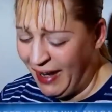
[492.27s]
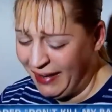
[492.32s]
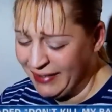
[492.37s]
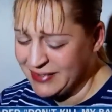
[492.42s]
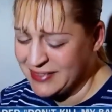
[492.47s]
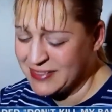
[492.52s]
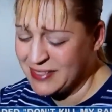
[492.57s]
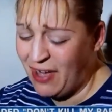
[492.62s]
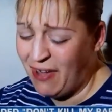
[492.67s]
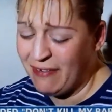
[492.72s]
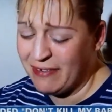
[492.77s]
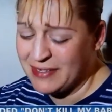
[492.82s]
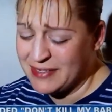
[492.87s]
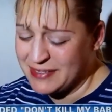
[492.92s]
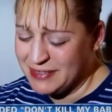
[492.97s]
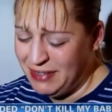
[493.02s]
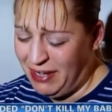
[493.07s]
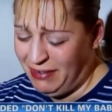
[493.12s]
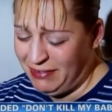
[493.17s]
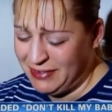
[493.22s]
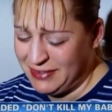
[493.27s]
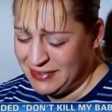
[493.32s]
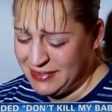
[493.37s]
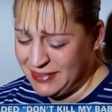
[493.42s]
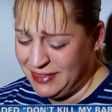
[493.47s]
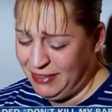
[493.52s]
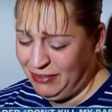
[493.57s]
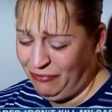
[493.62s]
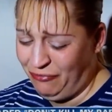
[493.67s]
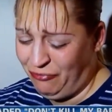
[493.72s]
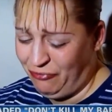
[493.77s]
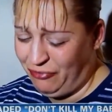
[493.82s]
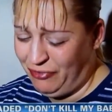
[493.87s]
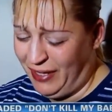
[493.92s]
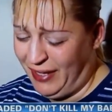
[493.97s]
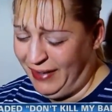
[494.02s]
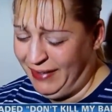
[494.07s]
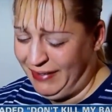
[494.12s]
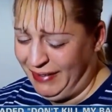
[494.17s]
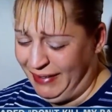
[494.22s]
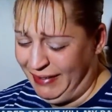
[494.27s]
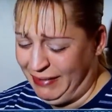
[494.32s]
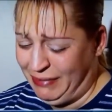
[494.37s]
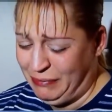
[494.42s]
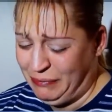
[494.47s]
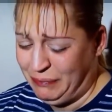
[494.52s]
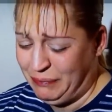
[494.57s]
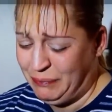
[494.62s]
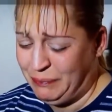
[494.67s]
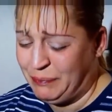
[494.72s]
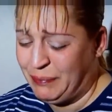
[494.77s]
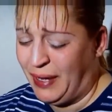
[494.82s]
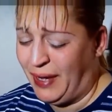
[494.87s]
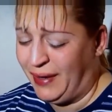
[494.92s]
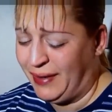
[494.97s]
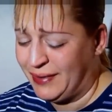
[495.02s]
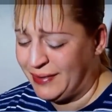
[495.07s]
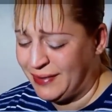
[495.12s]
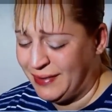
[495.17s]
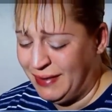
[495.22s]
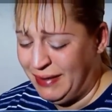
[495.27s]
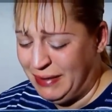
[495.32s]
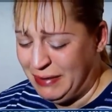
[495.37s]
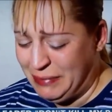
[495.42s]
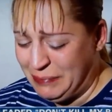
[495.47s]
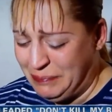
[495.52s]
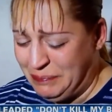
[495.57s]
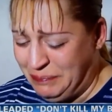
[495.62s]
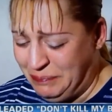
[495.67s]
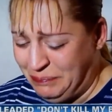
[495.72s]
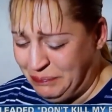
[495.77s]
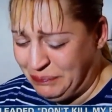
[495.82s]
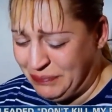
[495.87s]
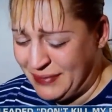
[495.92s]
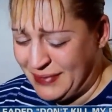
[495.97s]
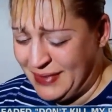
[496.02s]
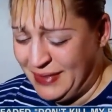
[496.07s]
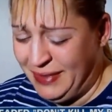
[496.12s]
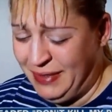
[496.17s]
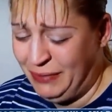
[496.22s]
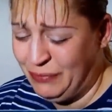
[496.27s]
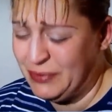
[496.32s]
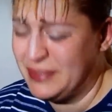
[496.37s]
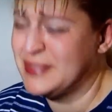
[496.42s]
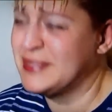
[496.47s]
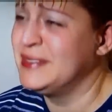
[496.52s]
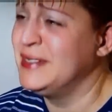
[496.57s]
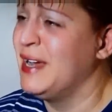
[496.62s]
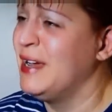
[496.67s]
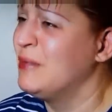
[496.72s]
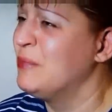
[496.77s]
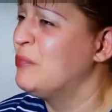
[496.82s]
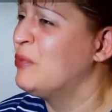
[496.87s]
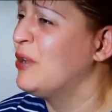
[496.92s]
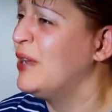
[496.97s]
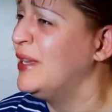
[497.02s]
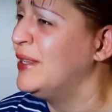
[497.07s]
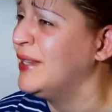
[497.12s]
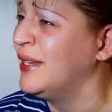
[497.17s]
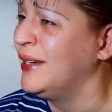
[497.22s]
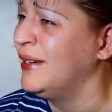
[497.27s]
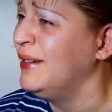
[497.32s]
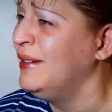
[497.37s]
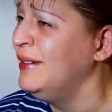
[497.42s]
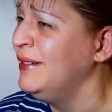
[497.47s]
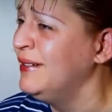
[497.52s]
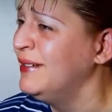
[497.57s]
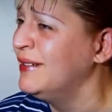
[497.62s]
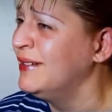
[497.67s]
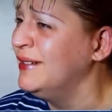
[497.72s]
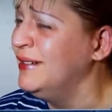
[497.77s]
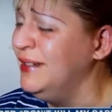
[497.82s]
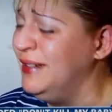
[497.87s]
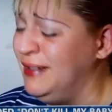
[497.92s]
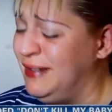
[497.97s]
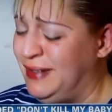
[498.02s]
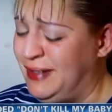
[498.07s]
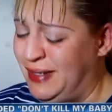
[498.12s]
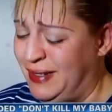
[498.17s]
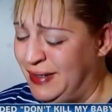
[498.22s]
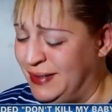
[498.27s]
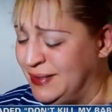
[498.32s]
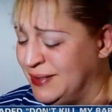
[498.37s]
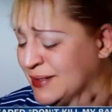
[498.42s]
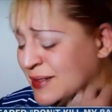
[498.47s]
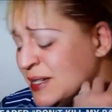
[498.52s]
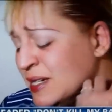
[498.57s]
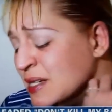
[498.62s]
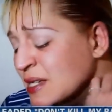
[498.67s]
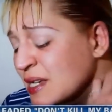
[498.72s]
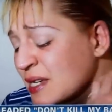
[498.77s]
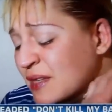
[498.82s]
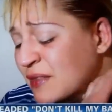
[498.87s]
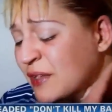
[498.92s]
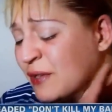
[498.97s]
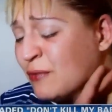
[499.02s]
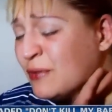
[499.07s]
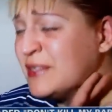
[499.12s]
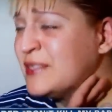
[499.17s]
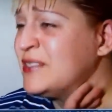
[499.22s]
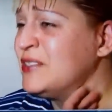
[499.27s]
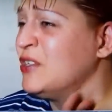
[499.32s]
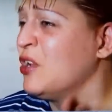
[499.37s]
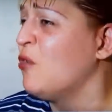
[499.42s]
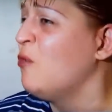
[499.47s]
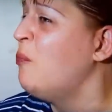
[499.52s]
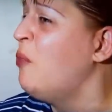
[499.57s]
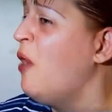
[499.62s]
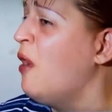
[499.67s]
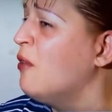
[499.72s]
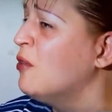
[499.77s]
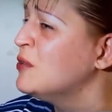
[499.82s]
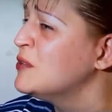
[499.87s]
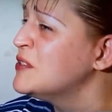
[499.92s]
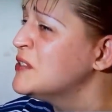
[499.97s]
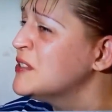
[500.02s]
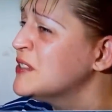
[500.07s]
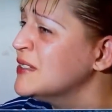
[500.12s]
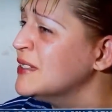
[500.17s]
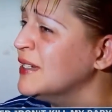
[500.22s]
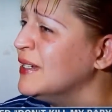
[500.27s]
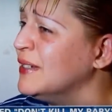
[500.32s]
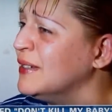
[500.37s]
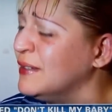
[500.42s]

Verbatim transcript: I saw his lungs inflating, but um, he was not breathing and there was no pulse.